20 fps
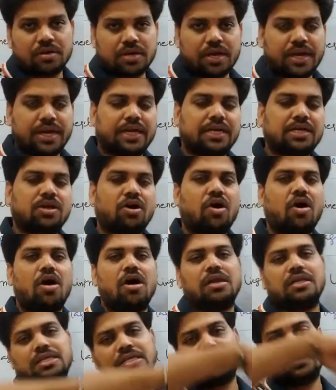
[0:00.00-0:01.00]
connect
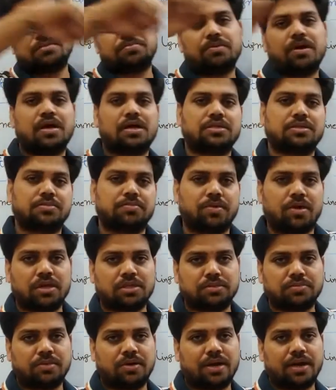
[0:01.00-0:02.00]
all these
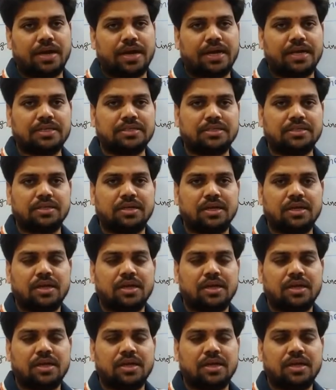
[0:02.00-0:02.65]
small lines